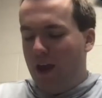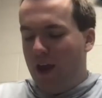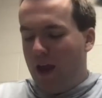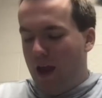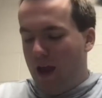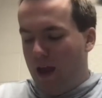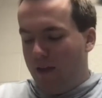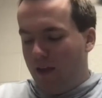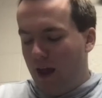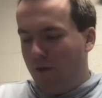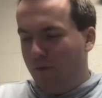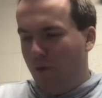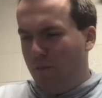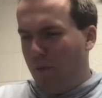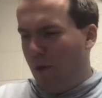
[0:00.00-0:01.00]
a kind
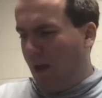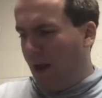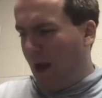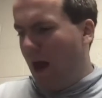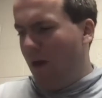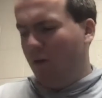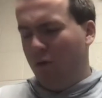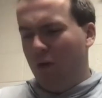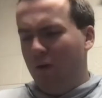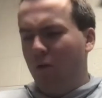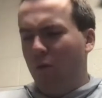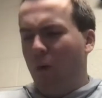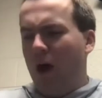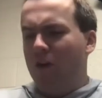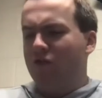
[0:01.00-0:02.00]
of football that I would love
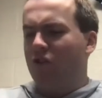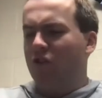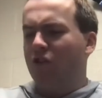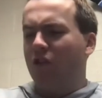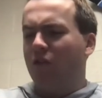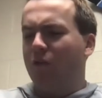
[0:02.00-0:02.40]
to watch. Just